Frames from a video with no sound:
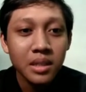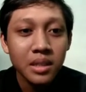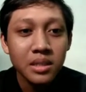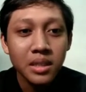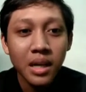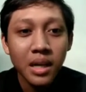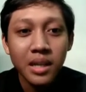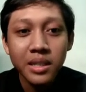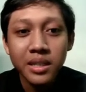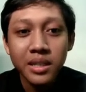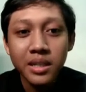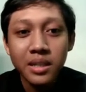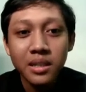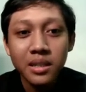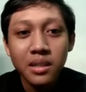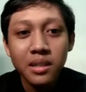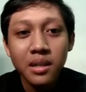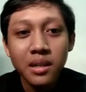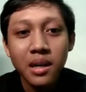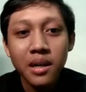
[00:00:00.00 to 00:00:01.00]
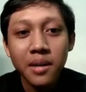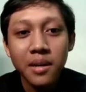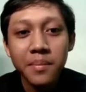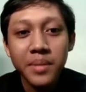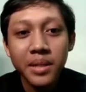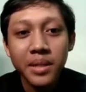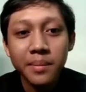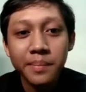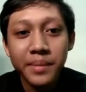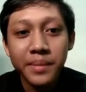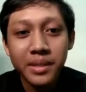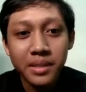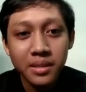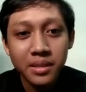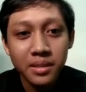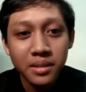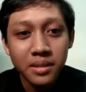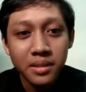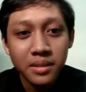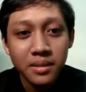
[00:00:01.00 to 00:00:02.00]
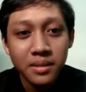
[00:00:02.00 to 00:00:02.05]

syair, Arabic verse.